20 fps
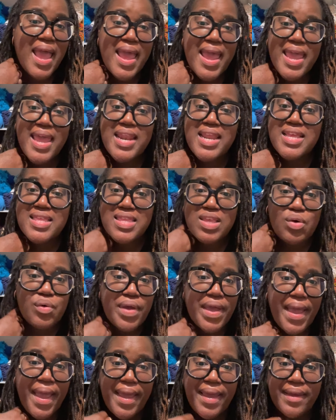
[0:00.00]
and it's
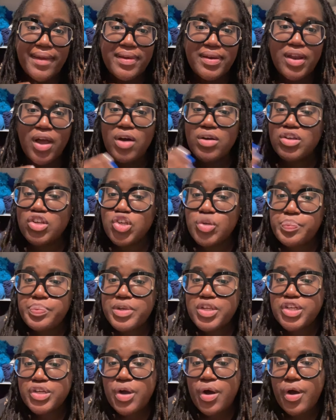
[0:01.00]
okay long as you
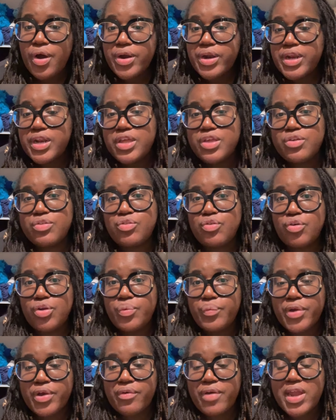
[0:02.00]
put your heart in it, you're doing it
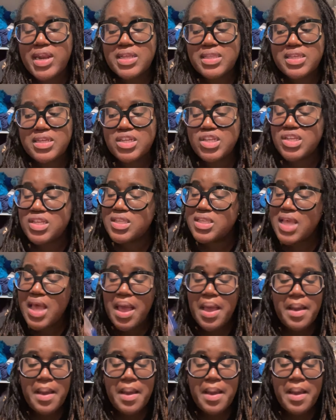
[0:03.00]
with great intentions,